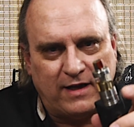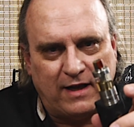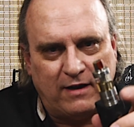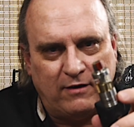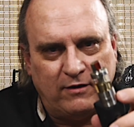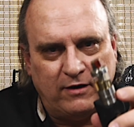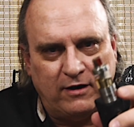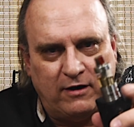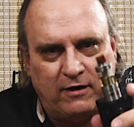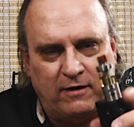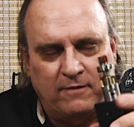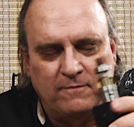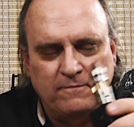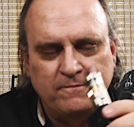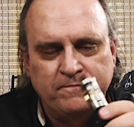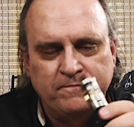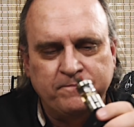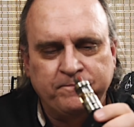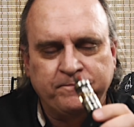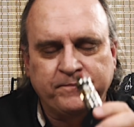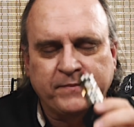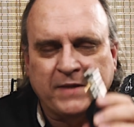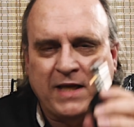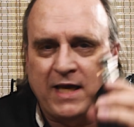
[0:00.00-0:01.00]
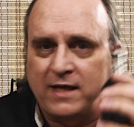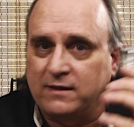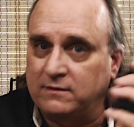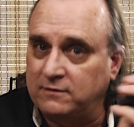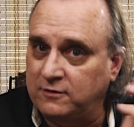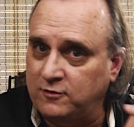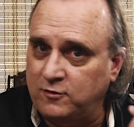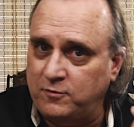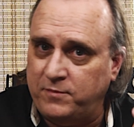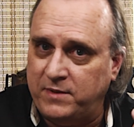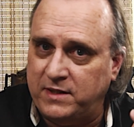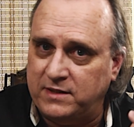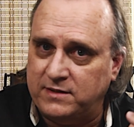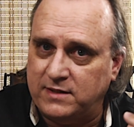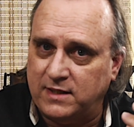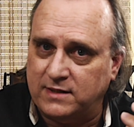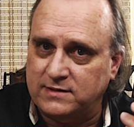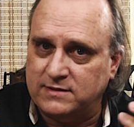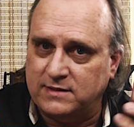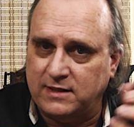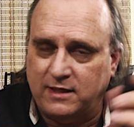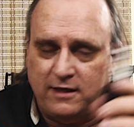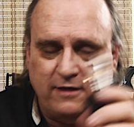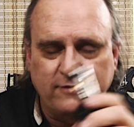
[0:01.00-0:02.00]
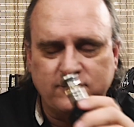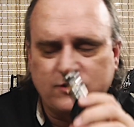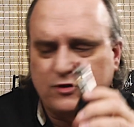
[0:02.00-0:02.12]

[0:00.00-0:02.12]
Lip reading: down here had a little bit of dust in it.